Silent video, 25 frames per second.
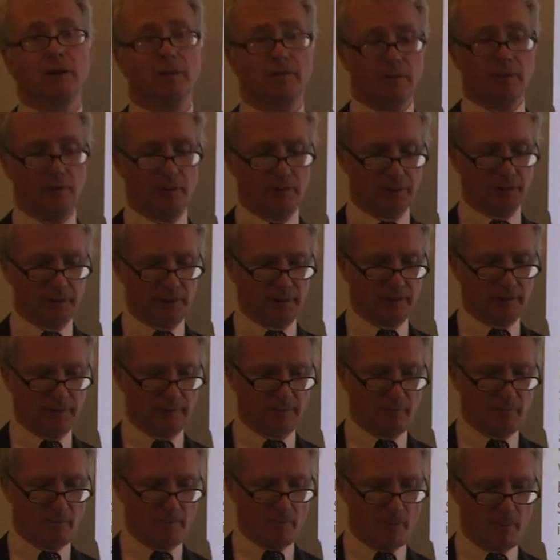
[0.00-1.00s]
evolution.
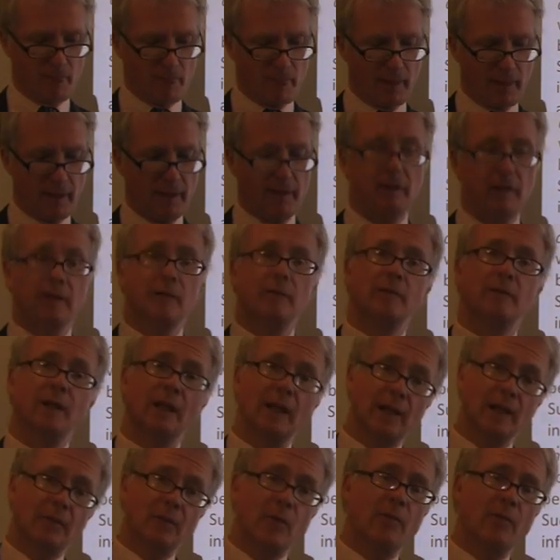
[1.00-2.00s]
The
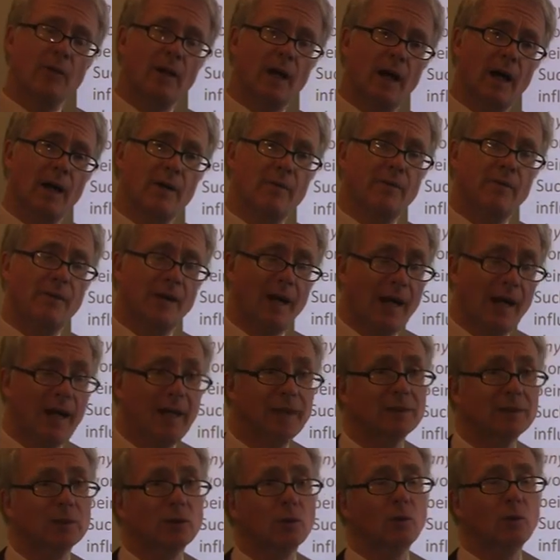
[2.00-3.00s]
love of life
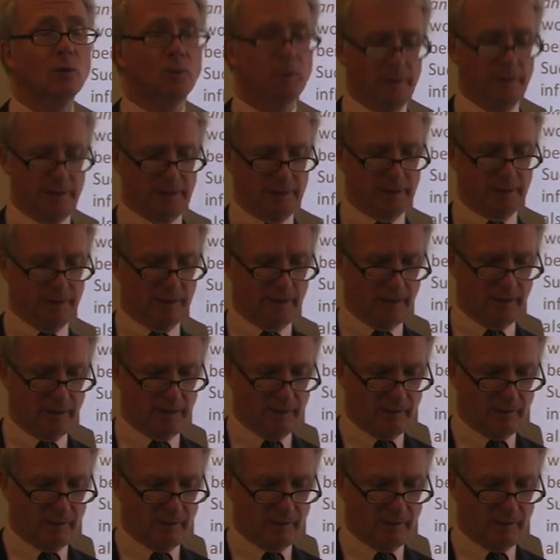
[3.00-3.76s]
has always